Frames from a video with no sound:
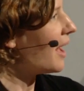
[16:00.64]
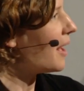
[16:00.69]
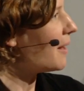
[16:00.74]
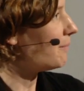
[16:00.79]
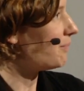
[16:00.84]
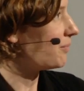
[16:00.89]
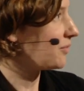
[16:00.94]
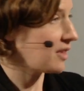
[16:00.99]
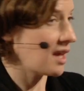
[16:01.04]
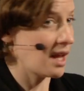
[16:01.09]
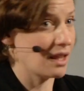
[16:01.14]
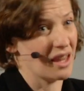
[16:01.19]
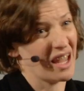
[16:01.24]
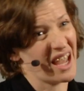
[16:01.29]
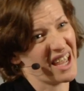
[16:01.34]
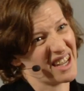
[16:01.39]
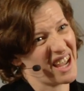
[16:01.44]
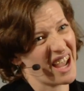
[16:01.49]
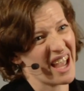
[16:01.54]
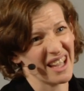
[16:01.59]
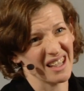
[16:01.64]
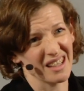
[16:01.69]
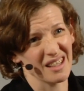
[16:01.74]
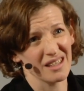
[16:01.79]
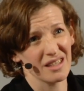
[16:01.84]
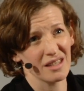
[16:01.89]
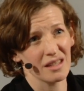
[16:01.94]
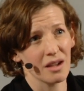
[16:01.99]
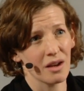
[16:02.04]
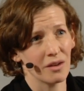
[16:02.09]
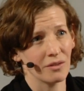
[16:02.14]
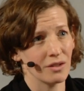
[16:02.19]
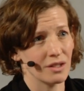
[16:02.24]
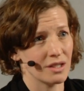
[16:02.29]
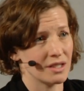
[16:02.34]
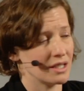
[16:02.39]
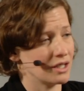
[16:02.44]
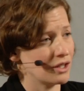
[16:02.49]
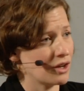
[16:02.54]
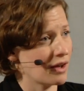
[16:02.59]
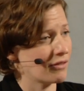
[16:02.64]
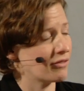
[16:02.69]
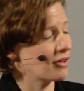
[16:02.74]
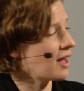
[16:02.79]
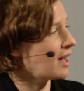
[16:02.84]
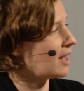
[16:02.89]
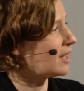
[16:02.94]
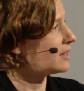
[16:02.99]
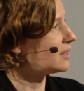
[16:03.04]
um, then they had hands. Obviously, you have yeah.